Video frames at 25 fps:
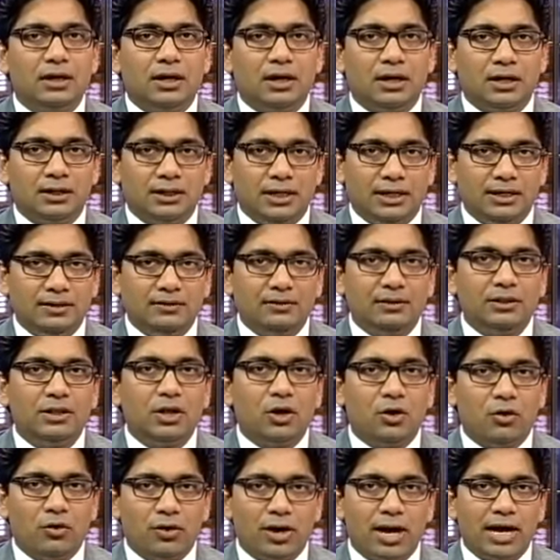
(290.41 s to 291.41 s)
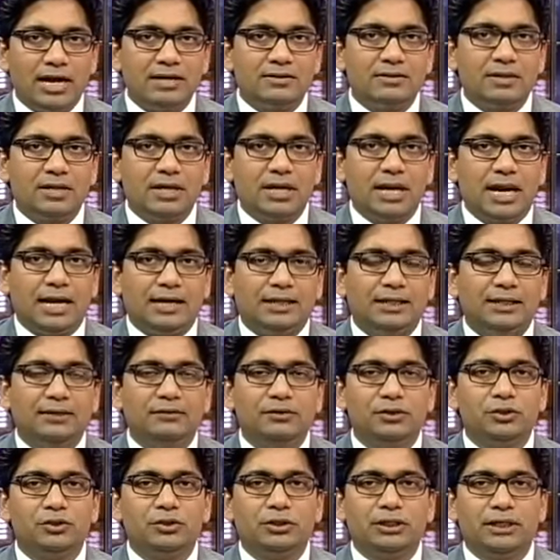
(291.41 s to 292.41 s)
in the horizon, and I think
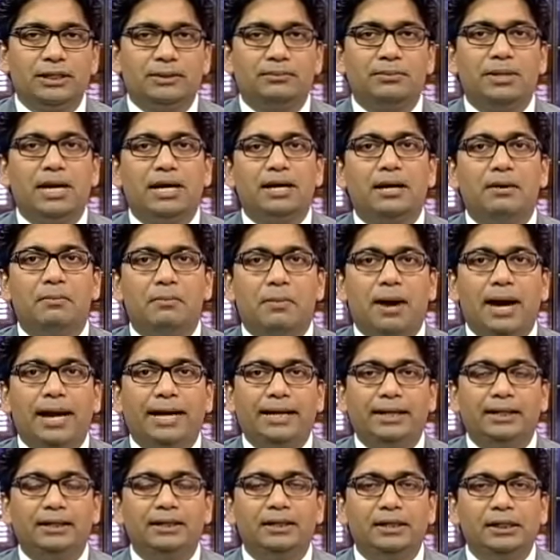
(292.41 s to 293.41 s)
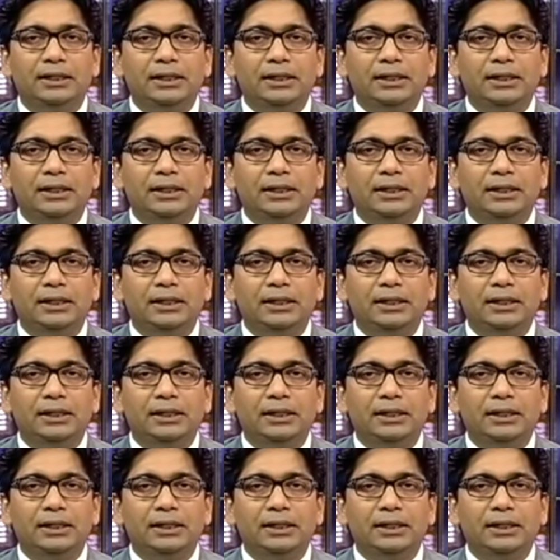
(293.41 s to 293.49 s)
we should keep that in mind,